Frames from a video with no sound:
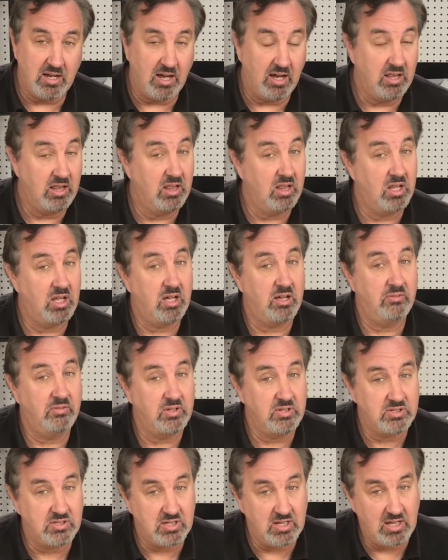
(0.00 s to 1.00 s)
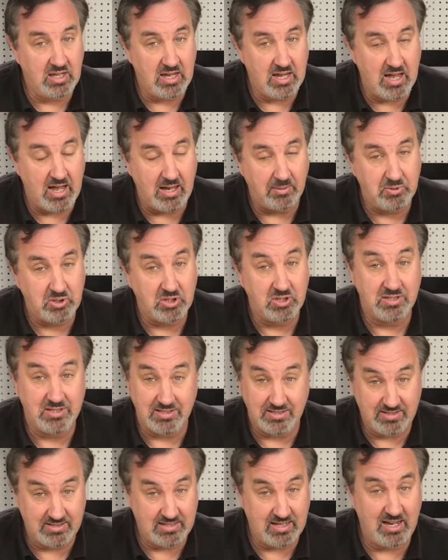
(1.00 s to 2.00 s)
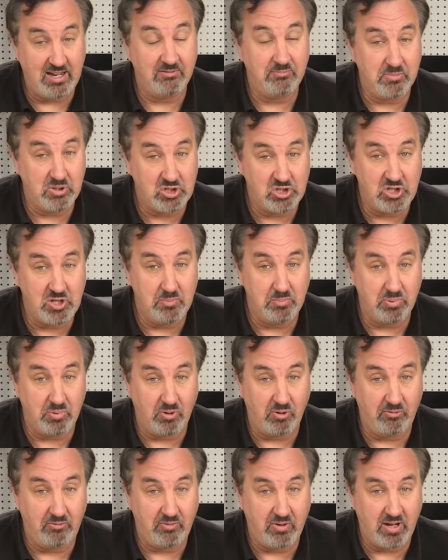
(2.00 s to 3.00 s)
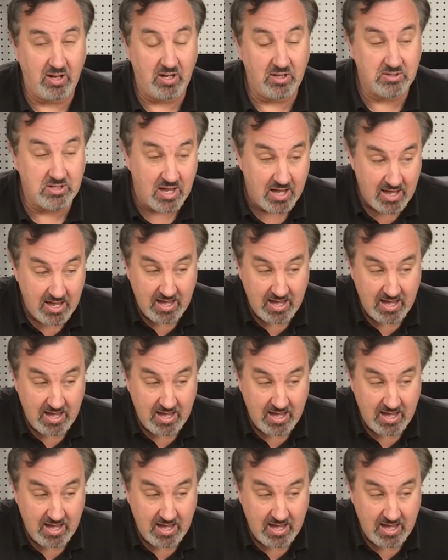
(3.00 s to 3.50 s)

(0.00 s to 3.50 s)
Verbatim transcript: I'd love to see the option to save machine profiles